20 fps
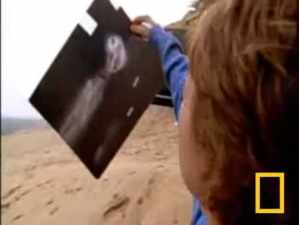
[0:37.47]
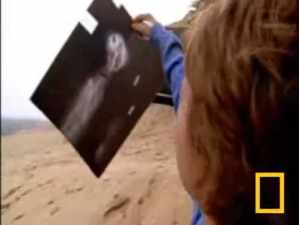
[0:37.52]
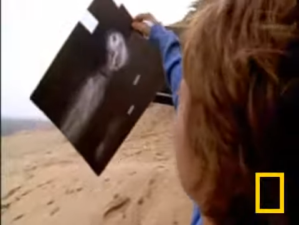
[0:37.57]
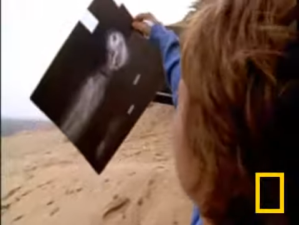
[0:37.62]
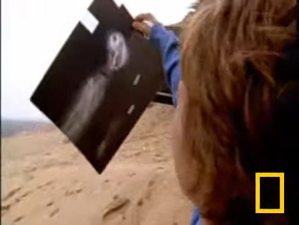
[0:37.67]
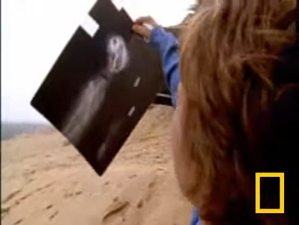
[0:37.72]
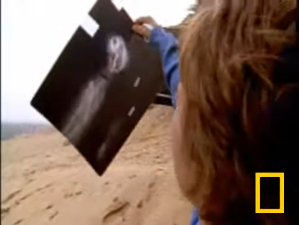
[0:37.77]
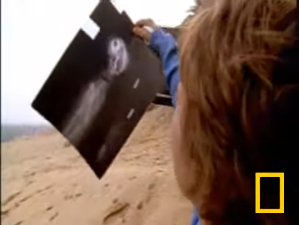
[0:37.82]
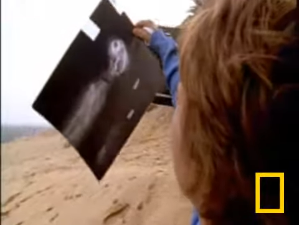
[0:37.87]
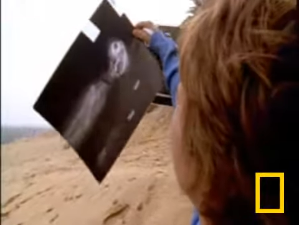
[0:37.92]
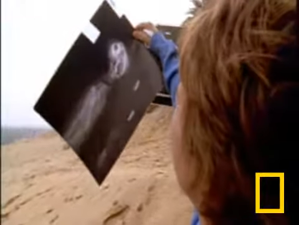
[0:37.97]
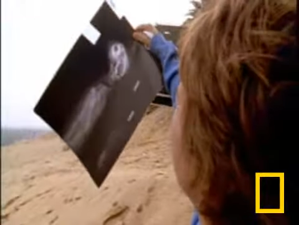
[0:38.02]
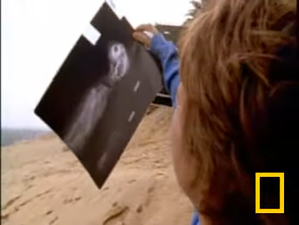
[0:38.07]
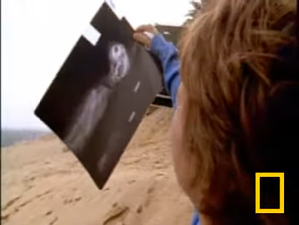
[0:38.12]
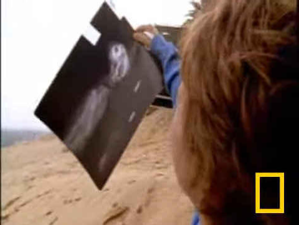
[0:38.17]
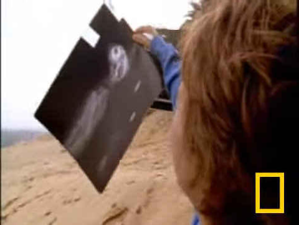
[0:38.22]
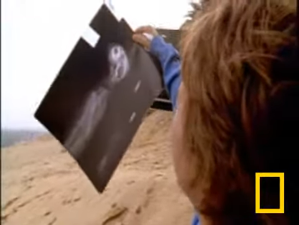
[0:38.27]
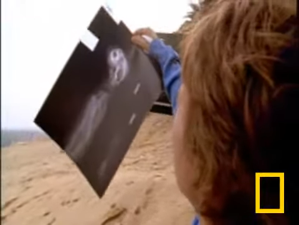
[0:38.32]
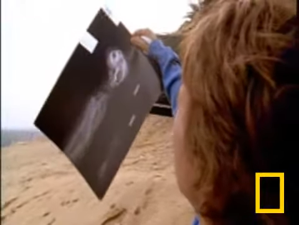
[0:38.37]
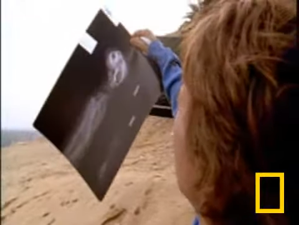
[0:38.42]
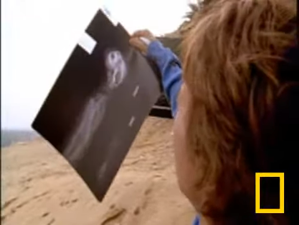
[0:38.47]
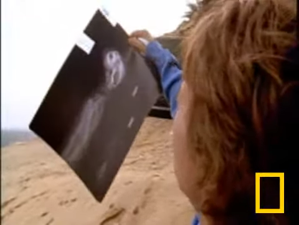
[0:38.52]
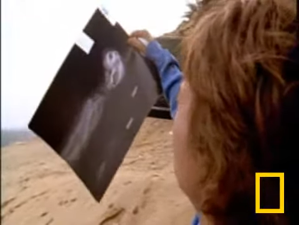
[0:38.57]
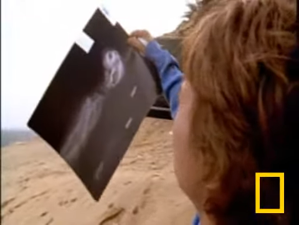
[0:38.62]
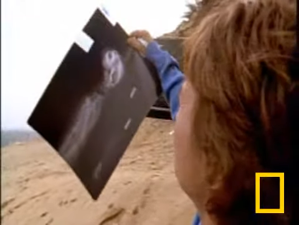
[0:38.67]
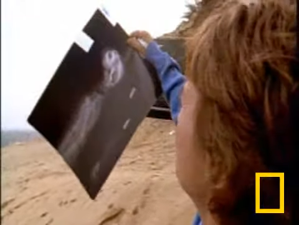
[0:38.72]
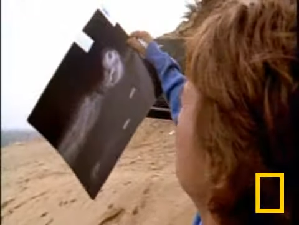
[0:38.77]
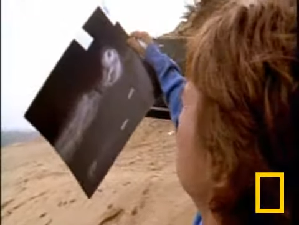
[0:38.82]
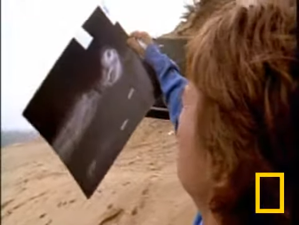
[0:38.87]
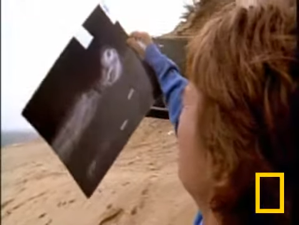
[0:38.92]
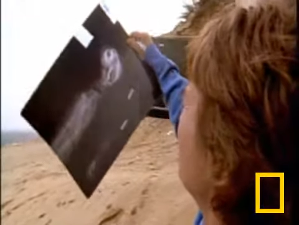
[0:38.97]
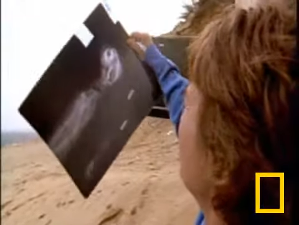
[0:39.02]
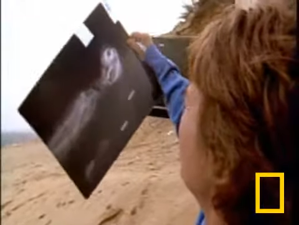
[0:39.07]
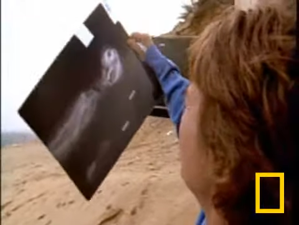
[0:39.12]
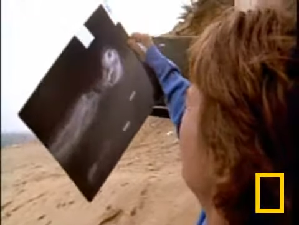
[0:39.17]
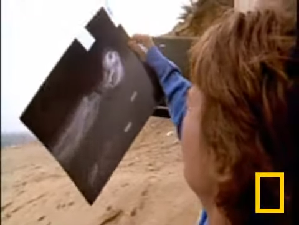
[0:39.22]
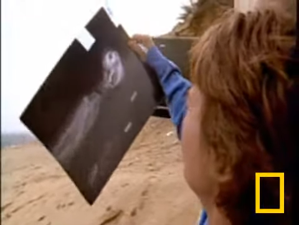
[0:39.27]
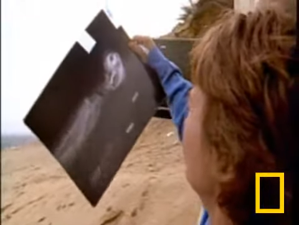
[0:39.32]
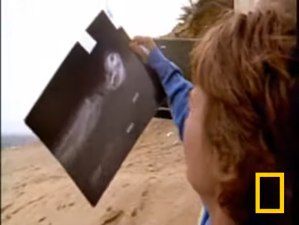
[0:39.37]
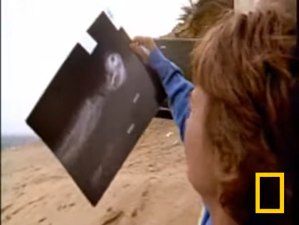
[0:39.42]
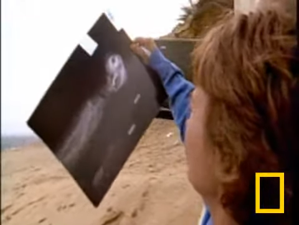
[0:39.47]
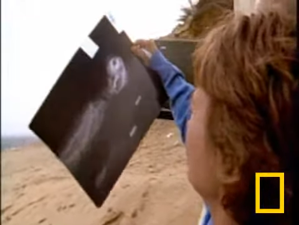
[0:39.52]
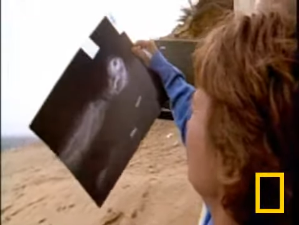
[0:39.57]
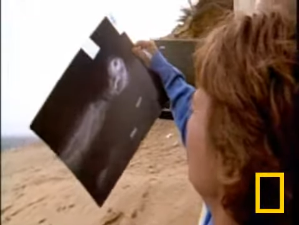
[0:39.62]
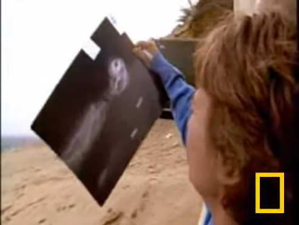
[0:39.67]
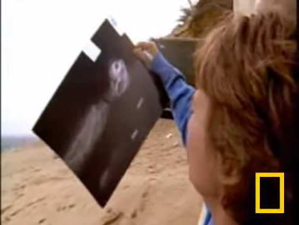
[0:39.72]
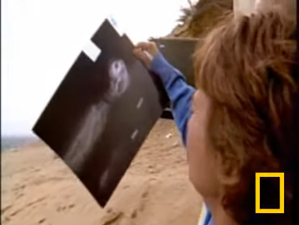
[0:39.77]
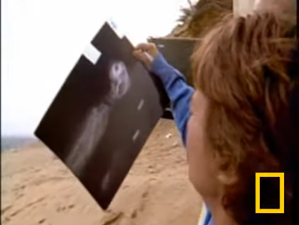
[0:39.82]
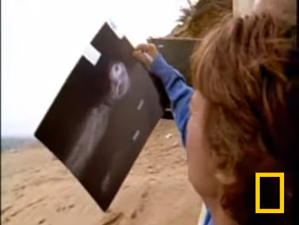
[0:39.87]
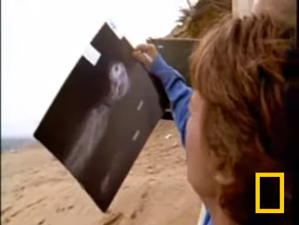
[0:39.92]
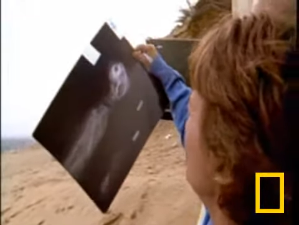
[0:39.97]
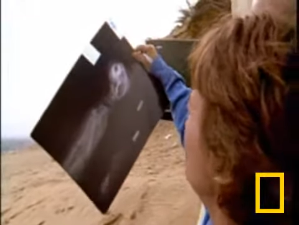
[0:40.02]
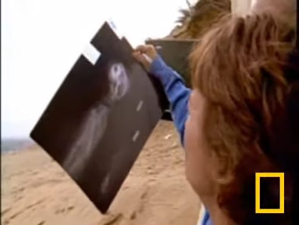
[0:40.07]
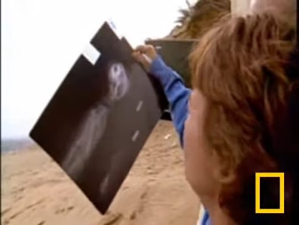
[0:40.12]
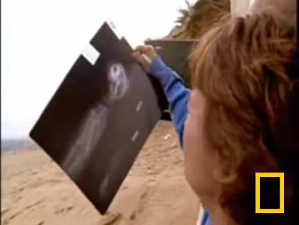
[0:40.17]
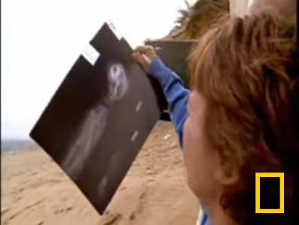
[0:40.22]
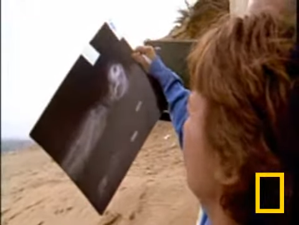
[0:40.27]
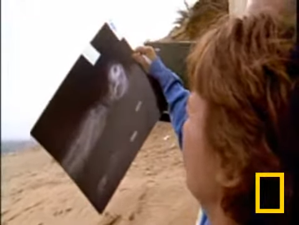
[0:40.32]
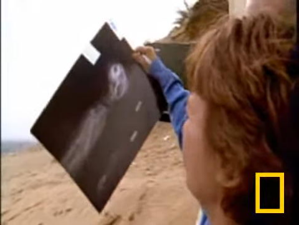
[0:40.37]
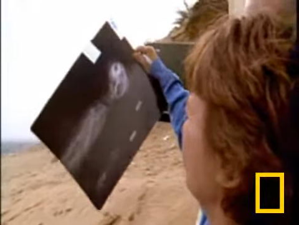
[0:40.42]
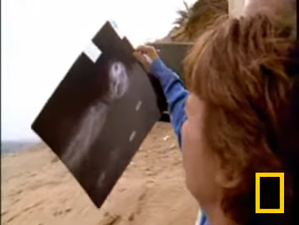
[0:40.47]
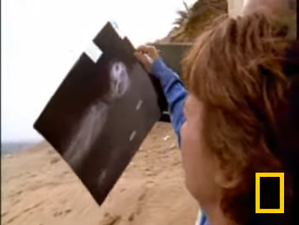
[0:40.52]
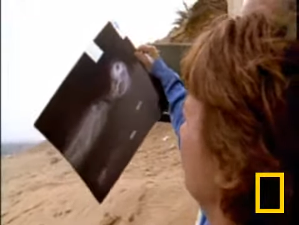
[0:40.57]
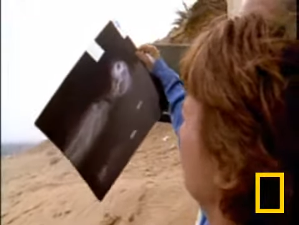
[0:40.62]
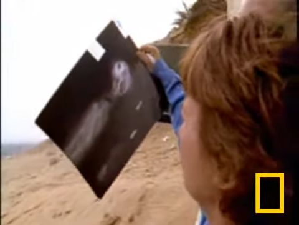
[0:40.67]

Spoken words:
No face is visible, so there are no lips to read.